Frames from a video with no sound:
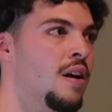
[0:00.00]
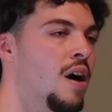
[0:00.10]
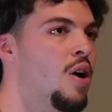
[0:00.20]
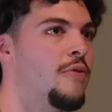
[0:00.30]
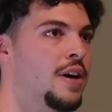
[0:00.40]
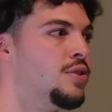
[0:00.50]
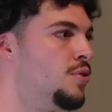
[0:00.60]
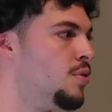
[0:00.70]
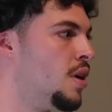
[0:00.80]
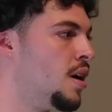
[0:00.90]
oh, if I
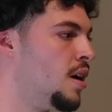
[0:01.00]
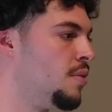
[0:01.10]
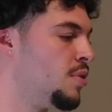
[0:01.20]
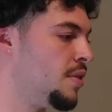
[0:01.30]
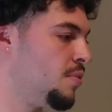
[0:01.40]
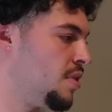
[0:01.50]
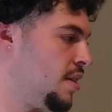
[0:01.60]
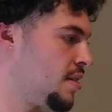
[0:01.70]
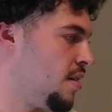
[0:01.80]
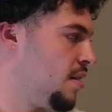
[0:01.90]
do uh, whatever, what are
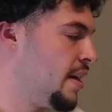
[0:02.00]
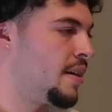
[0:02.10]
these called?